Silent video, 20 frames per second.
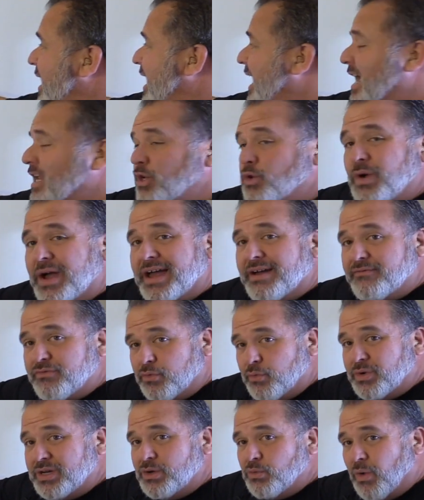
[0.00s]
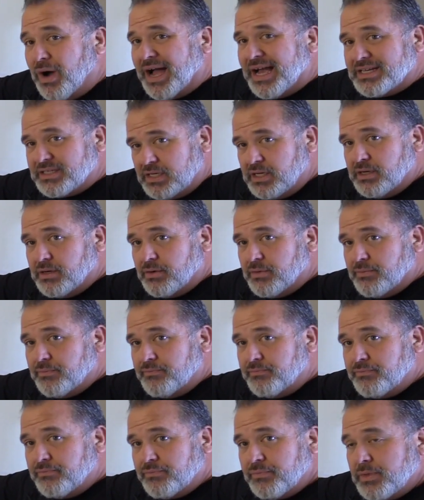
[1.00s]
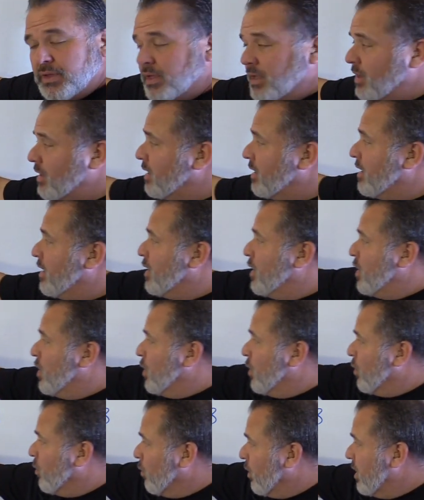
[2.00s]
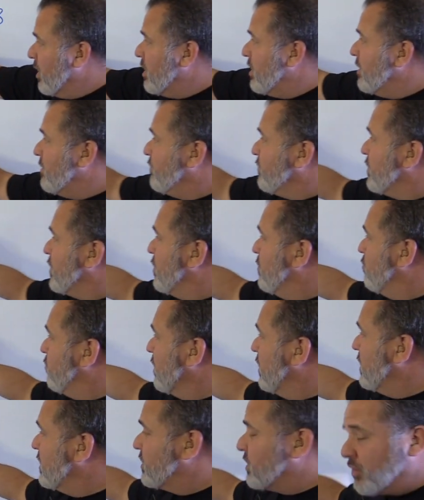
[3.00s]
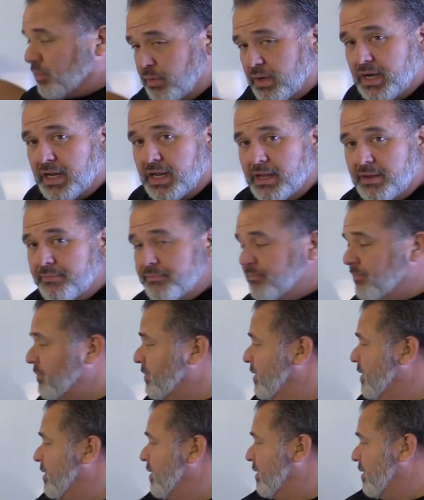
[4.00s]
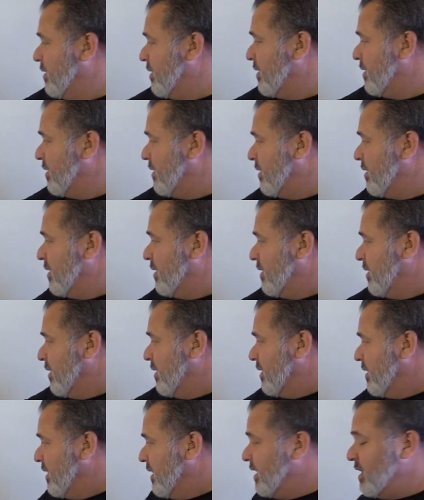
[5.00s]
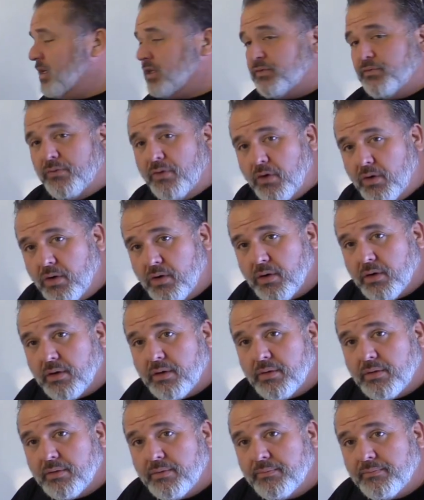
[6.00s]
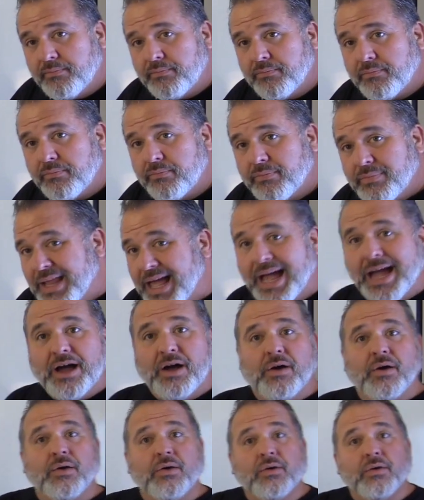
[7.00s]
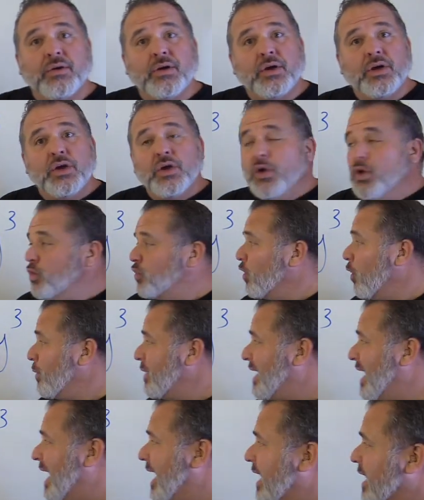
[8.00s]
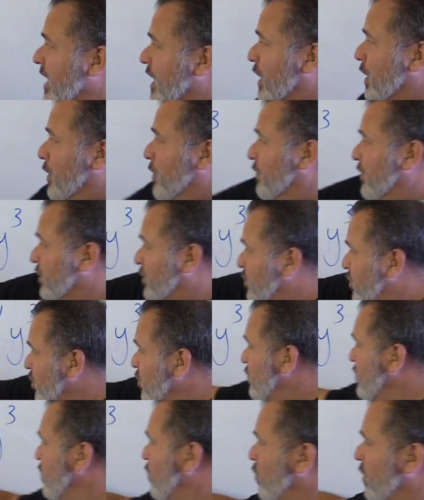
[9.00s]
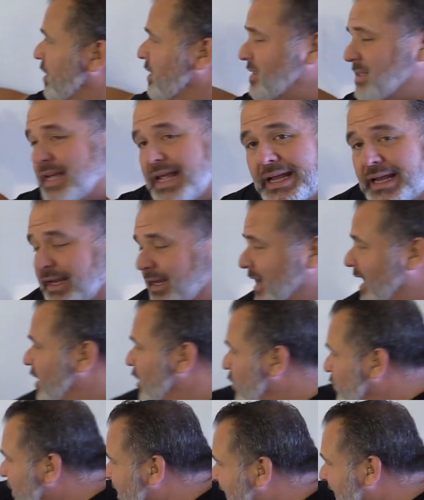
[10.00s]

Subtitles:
and you have 3 y's here. 1 plus 3 is 4. Now, so we got the 2 and the 1 taken care of. We